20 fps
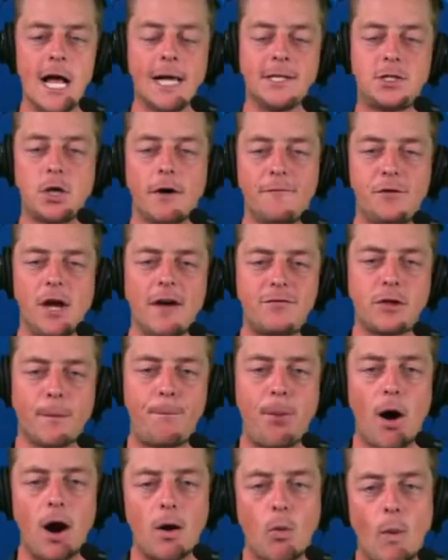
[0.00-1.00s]
So if you have to
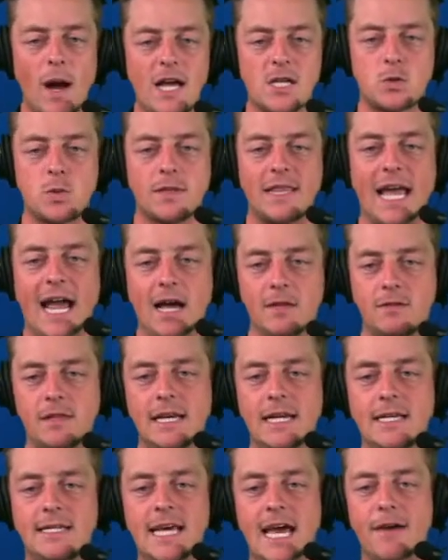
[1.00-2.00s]
part ways with
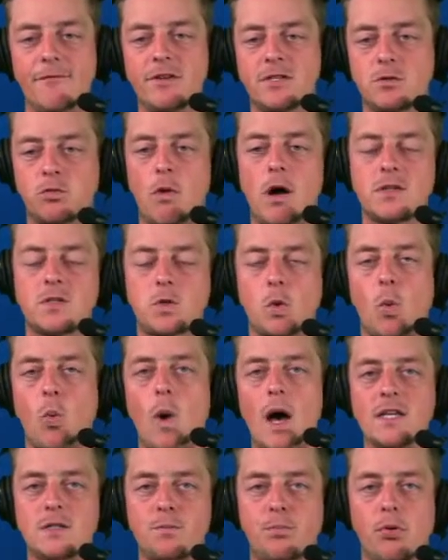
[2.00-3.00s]
Anthony Davis, Russell
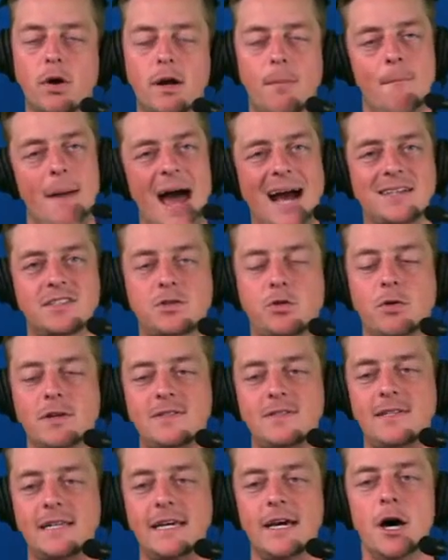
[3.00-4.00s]
Westbrook, Max
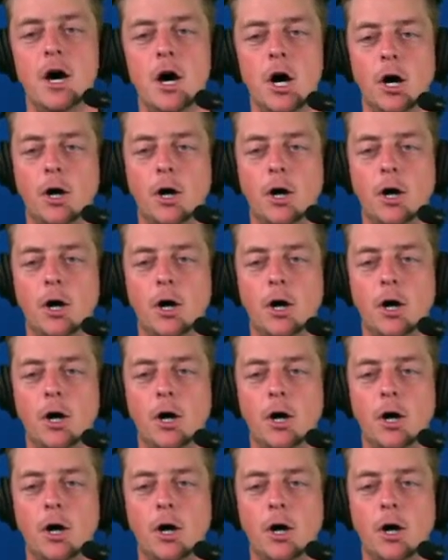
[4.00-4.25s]
Christie,